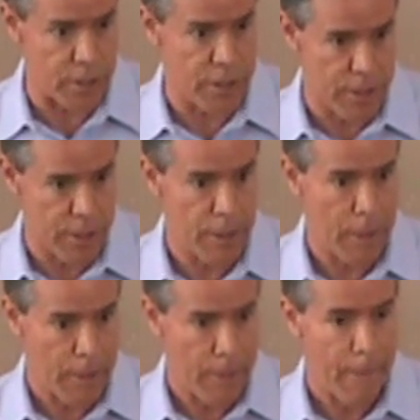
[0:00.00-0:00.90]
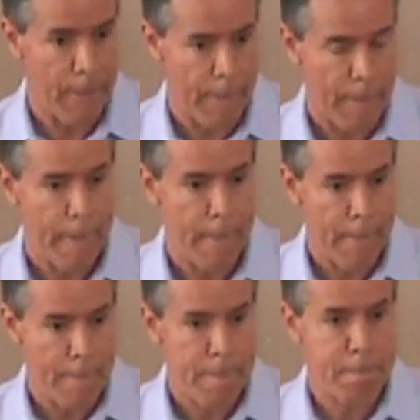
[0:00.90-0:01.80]

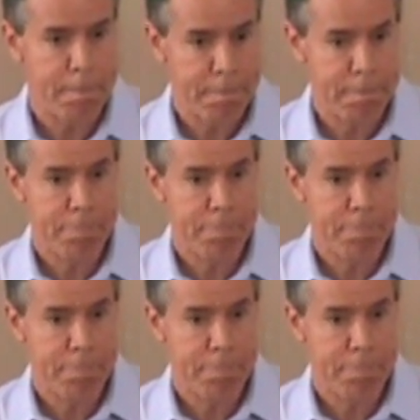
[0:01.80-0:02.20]
No one is speaking in this clip.